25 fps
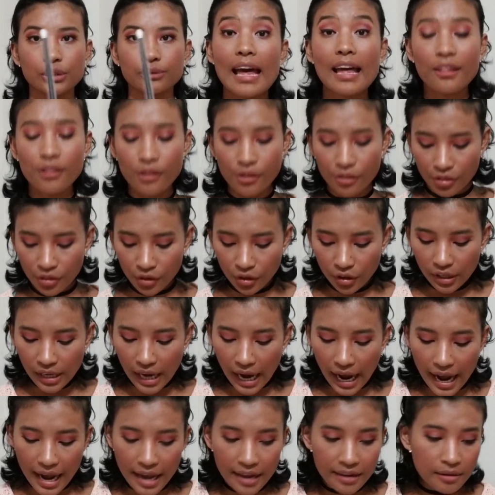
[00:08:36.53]
And the third
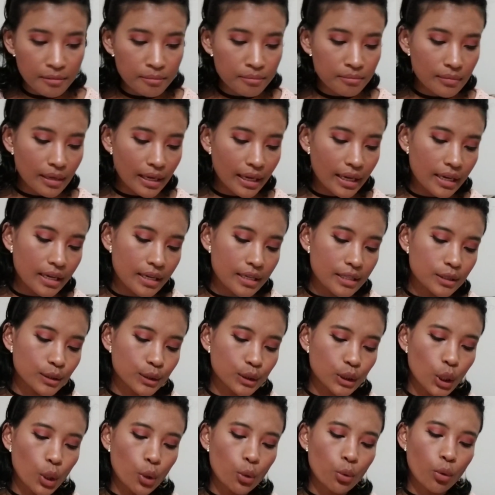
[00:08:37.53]
item
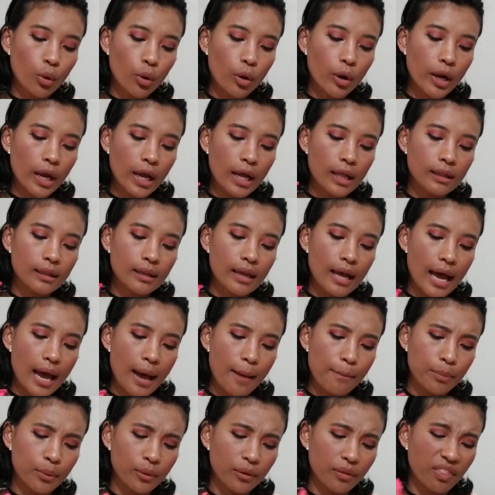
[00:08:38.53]
is Royal
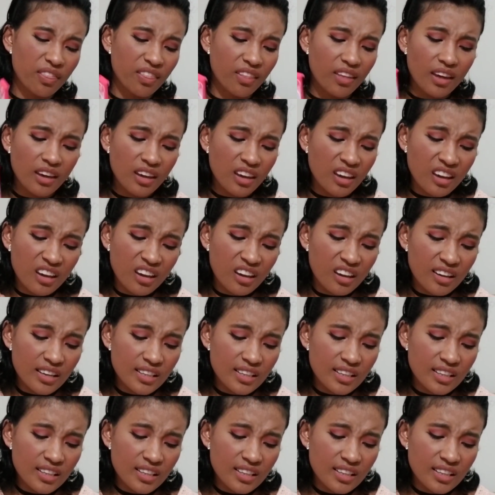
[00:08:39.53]
Apothic